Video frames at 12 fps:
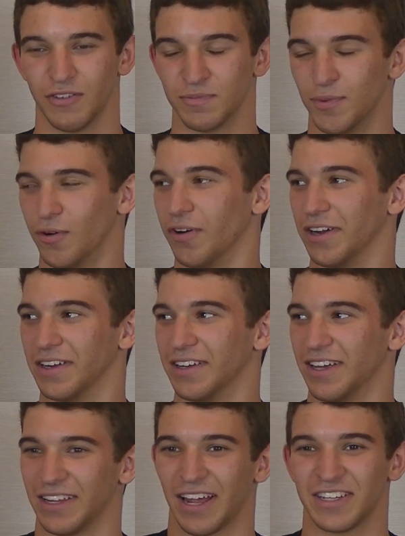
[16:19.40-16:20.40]
It was boring.
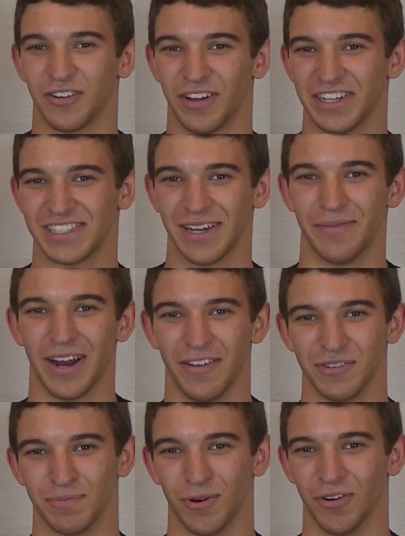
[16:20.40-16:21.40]
Like, that's all I can say
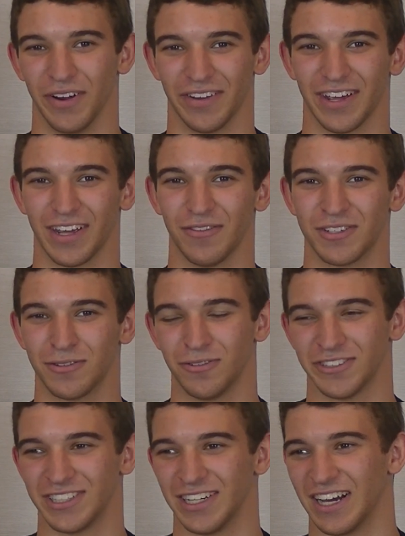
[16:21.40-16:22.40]
about it. It was boring. Like, it was
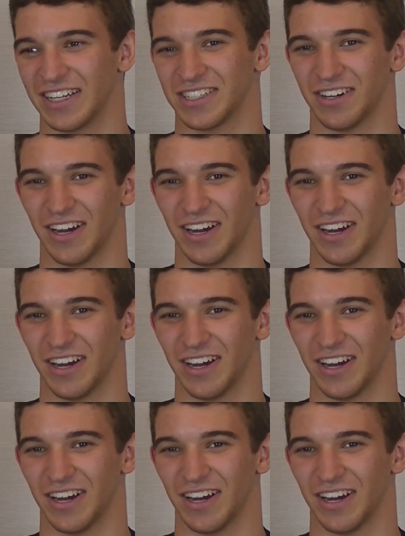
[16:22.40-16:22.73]
cool seeing